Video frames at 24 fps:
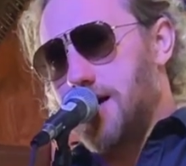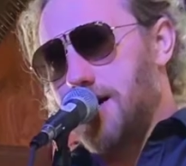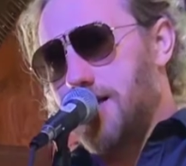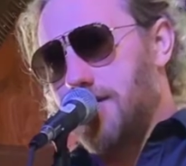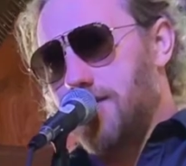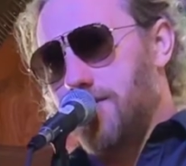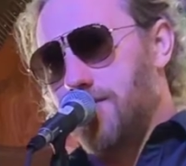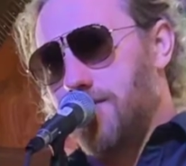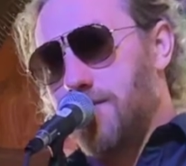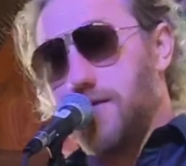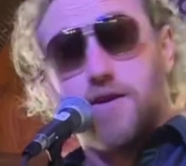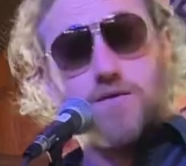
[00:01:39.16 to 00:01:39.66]

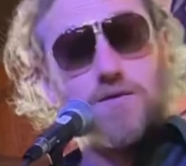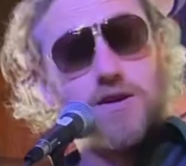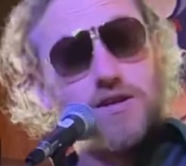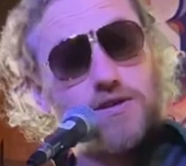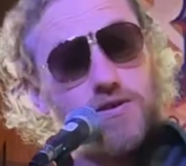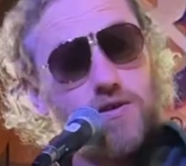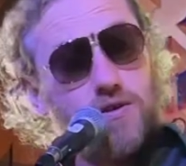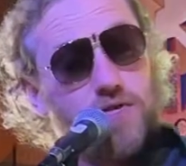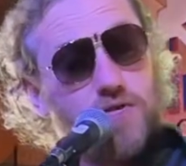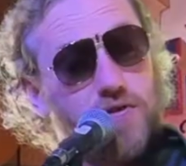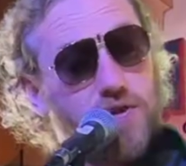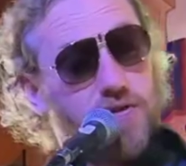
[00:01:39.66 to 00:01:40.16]
one of the
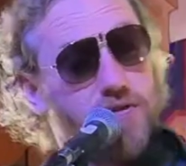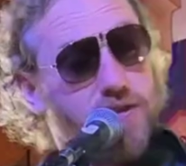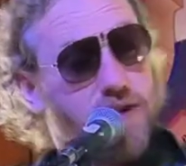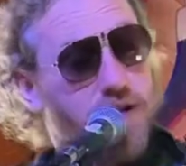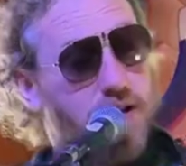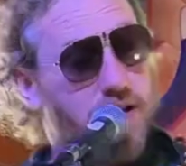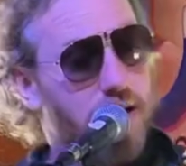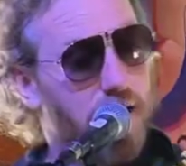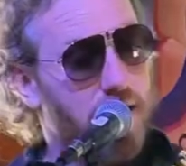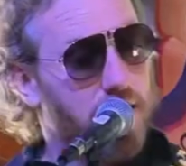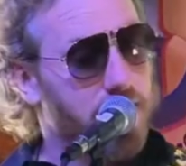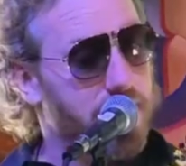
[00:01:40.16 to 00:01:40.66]
original
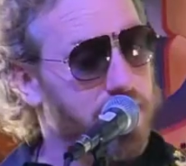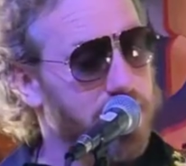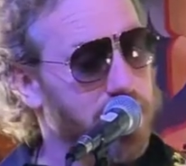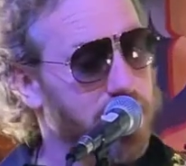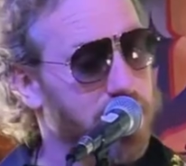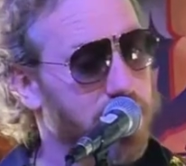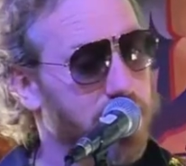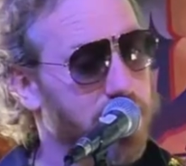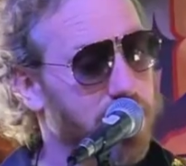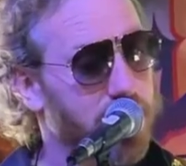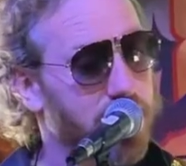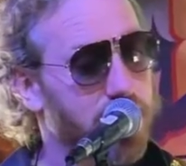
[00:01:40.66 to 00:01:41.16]
13 colonies.
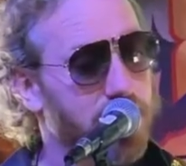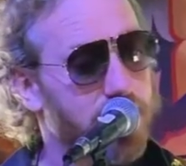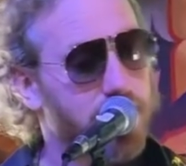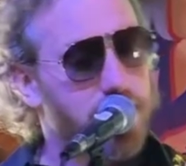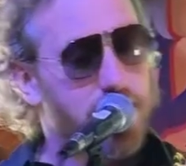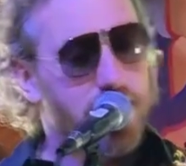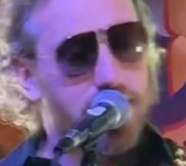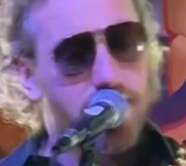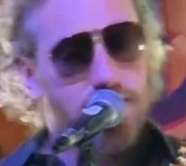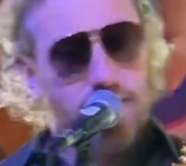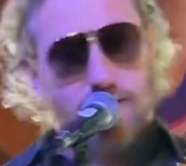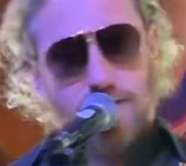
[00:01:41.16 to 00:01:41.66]
You know,
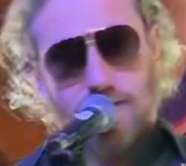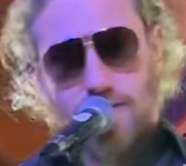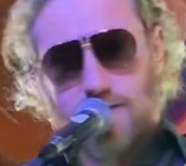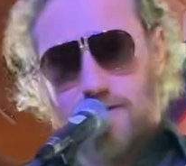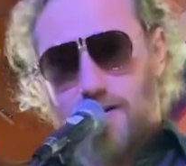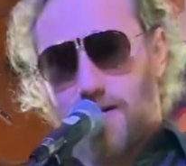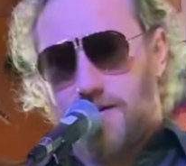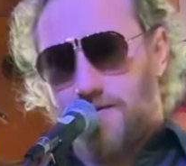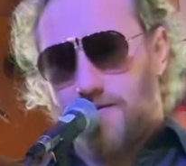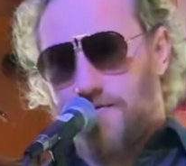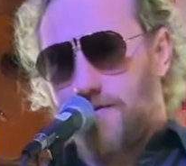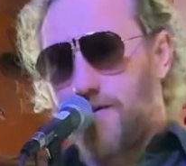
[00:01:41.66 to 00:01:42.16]
so
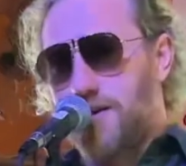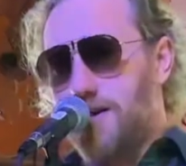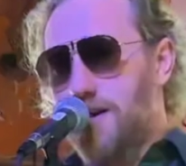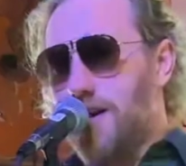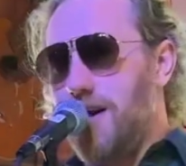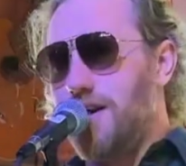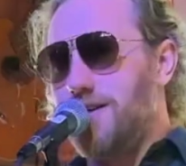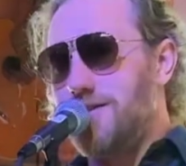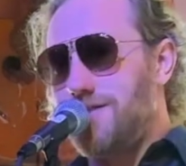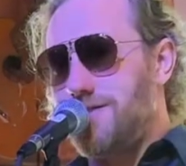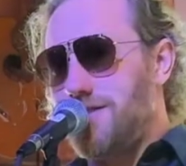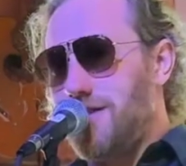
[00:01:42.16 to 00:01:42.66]
that's very
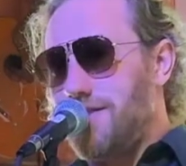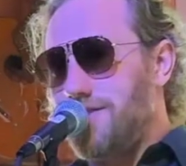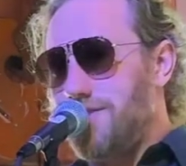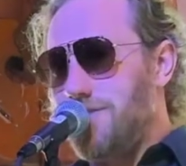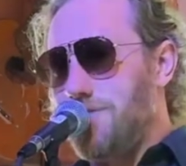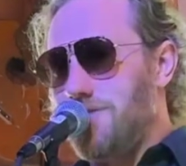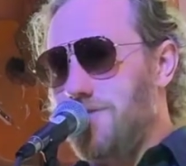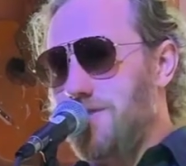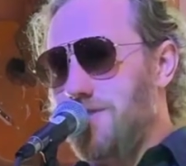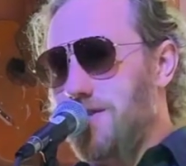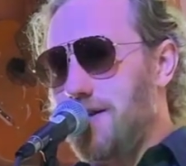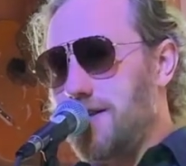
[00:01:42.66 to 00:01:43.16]
nice that
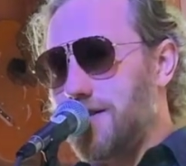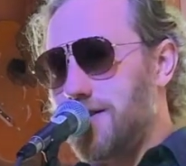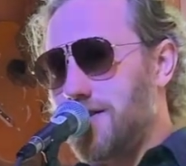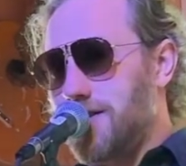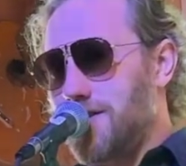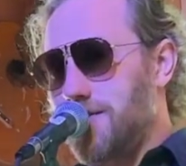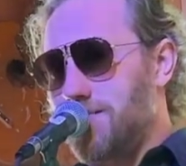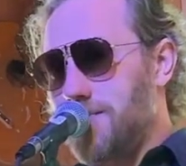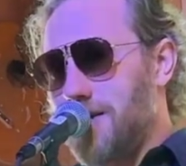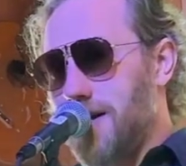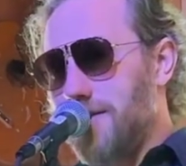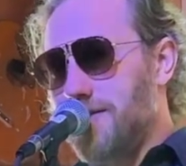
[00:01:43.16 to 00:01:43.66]
you
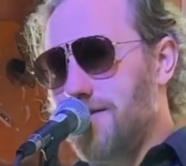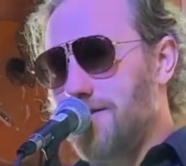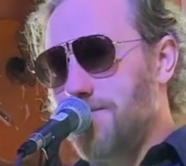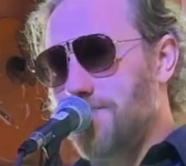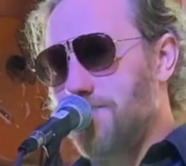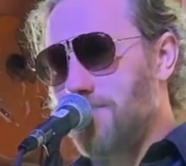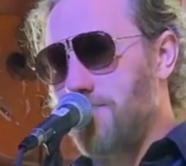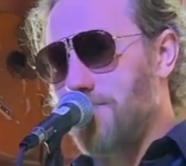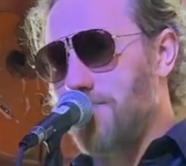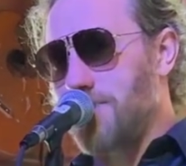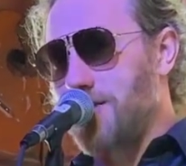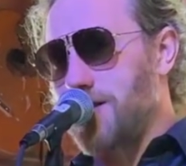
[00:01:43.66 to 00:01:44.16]
come down there.
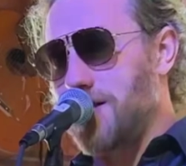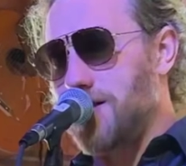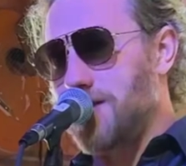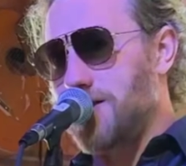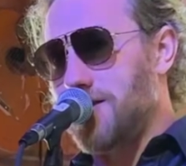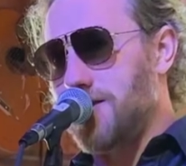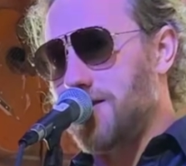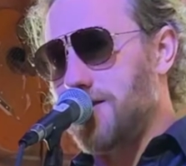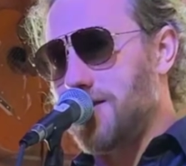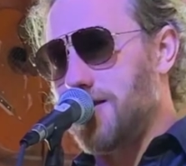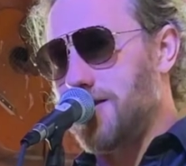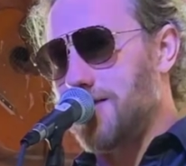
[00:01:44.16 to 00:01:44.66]

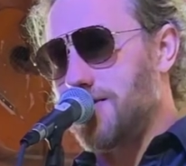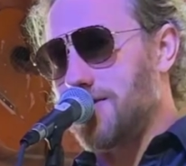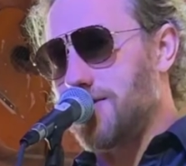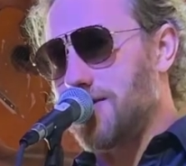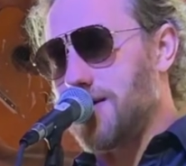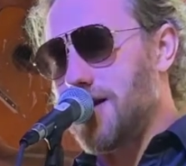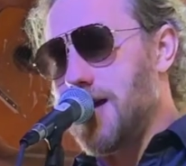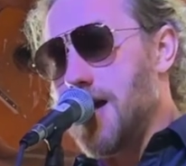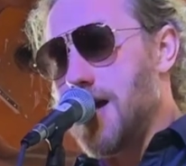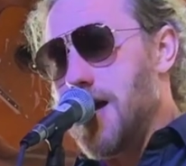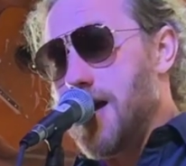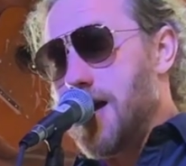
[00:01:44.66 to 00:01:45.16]

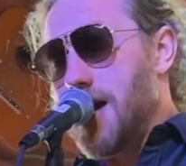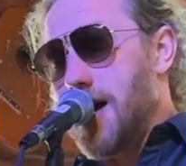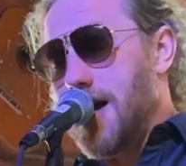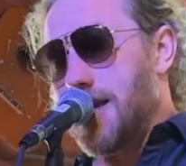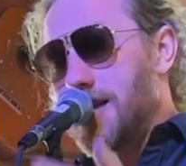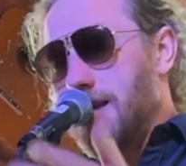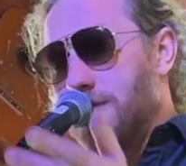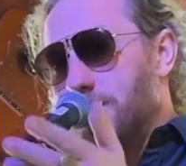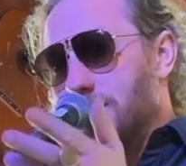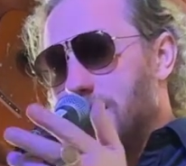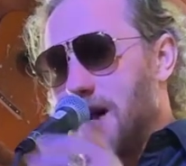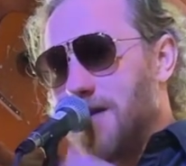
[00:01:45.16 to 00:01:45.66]
Yeah. And
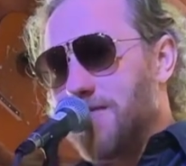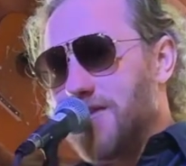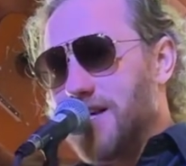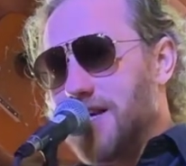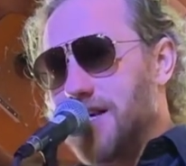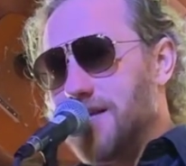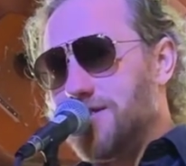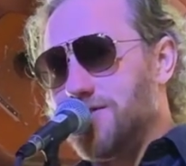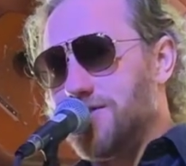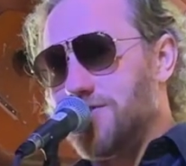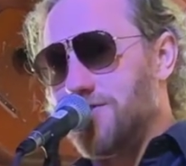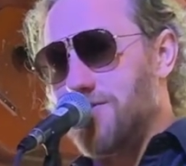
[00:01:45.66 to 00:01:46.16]
then we have a
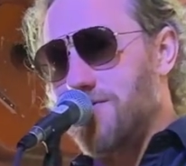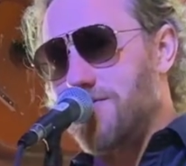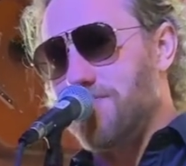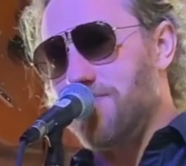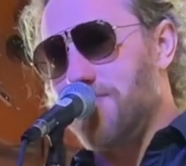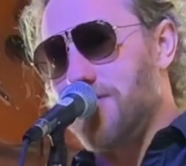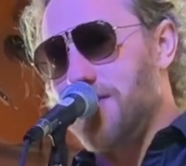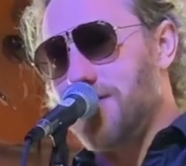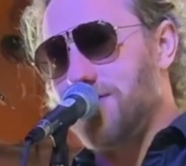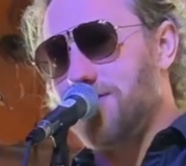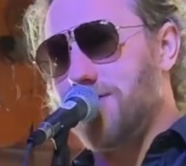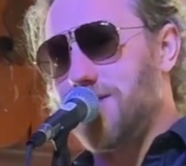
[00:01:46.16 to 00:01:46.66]
Yinzer,
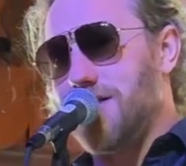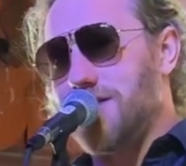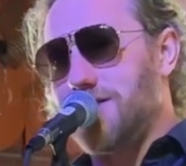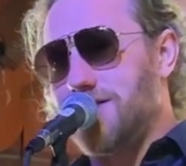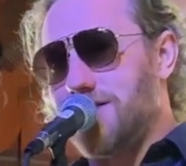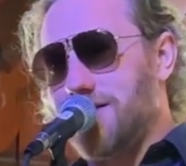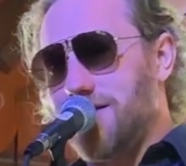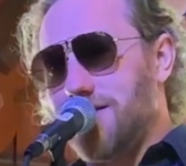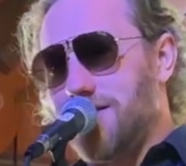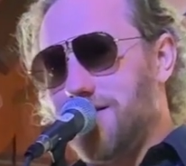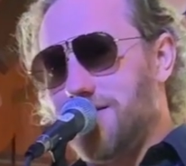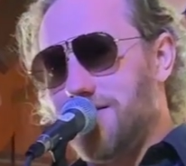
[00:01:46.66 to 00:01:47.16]
so
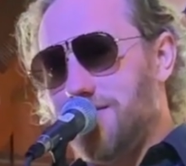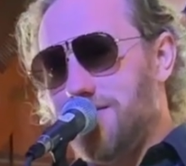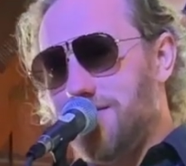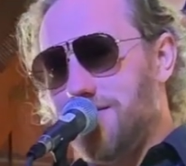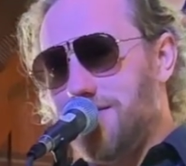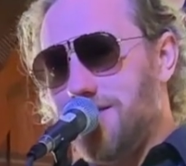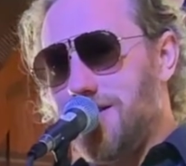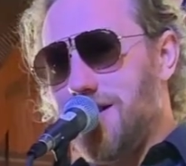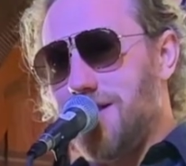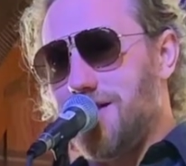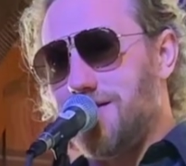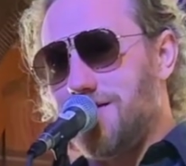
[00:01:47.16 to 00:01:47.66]
that's good.
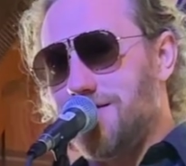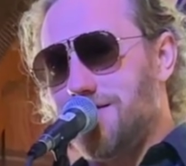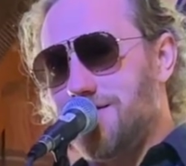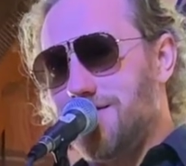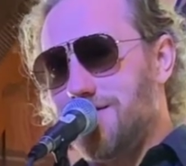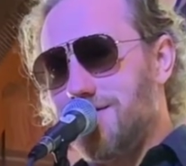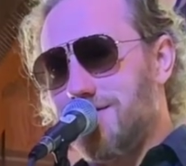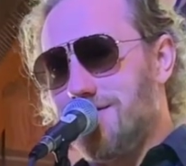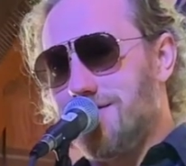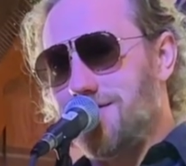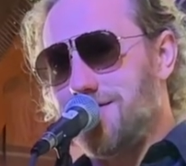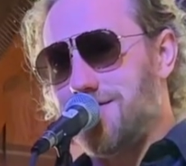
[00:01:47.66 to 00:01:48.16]

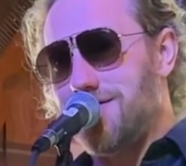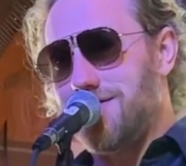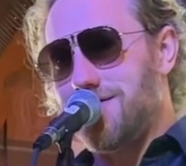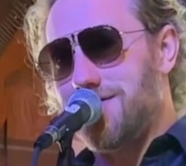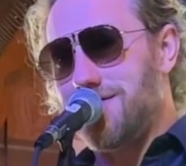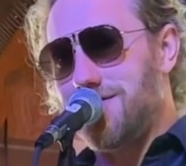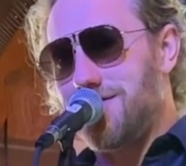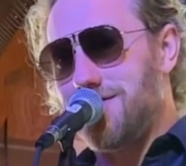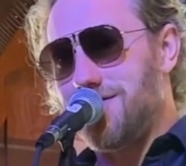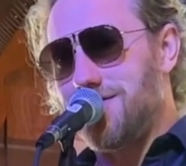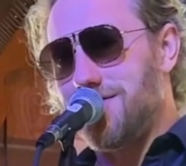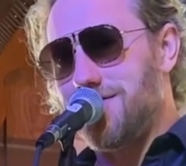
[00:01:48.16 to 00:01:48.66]

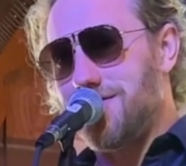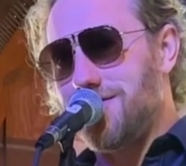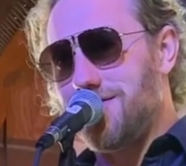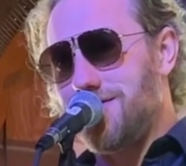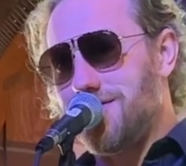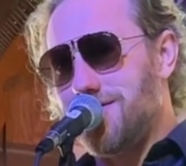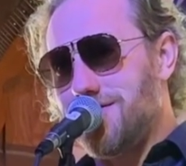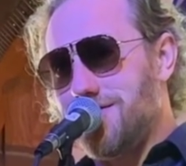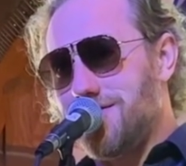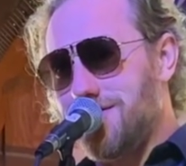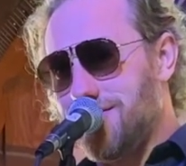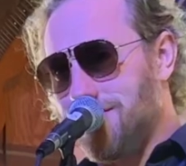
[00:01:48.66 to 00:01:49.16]

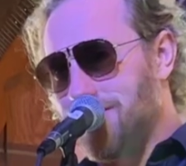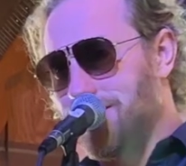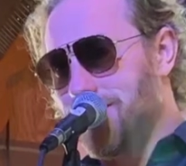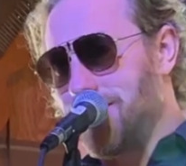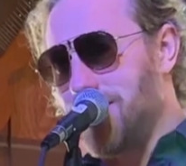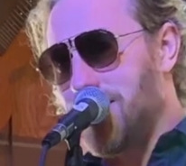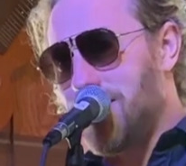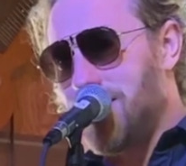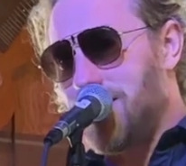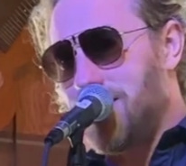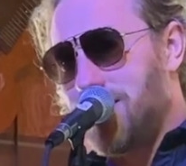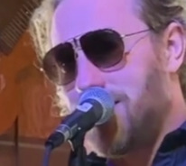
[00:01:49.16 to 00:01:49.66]
Yeah.
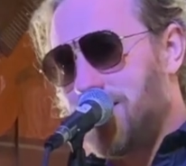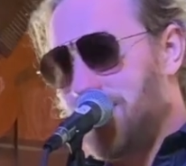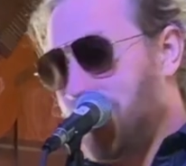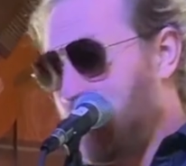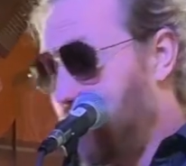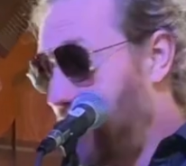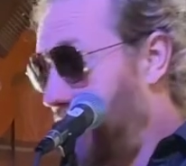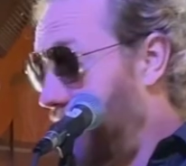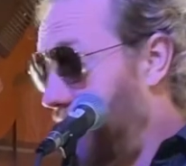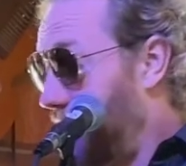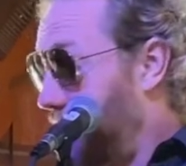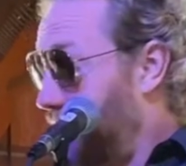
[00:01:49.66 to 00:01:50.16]

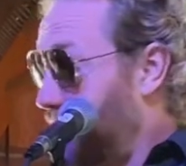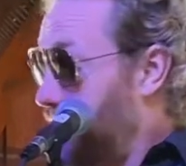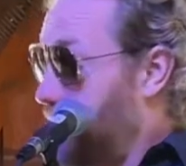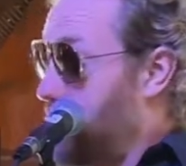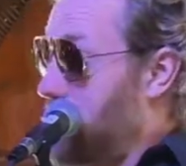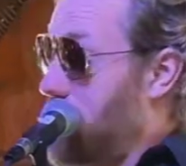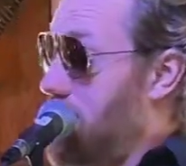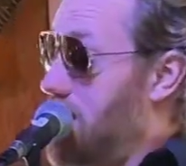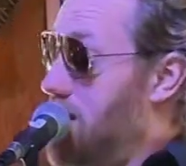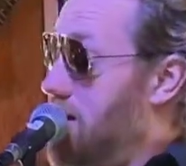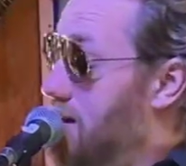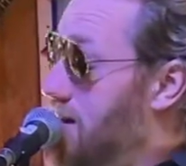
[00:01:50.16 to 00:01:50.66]
Well,
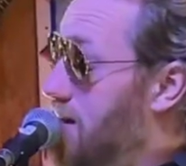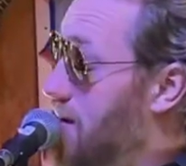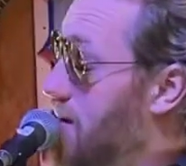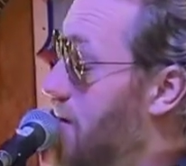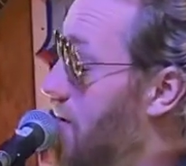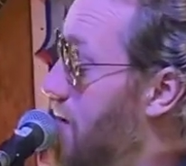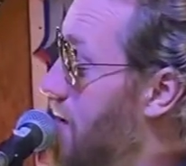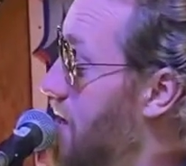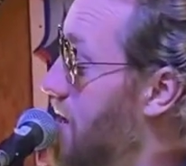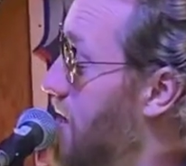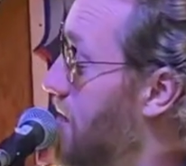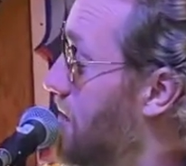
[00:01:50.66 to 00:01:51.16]

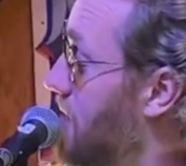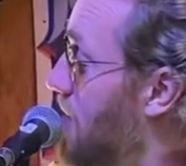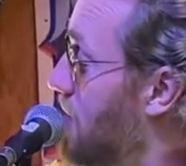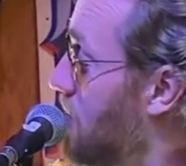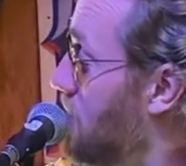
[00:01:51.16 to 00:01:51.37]
Kari, have you ever